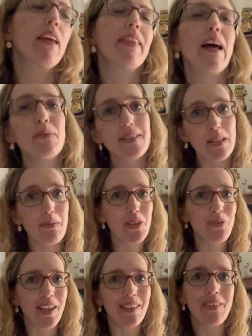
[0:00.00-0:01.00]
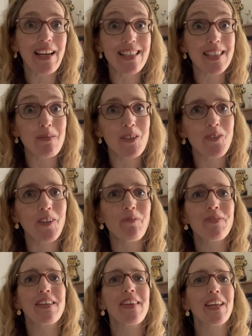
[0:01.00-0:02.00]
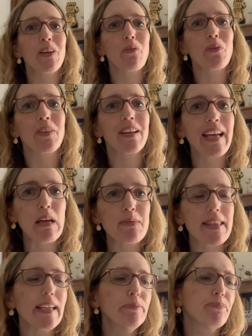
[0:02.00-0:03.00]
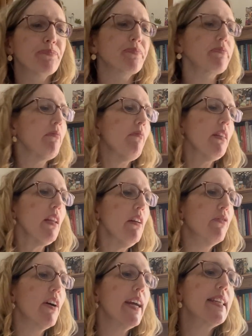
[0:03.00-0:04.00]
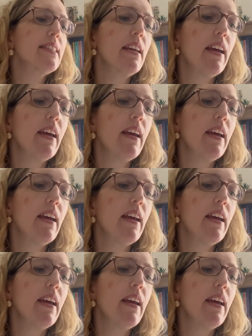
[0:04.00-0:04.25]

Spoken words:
That was so much fun. We had so much fun. So thank you everyone that came to that. Right,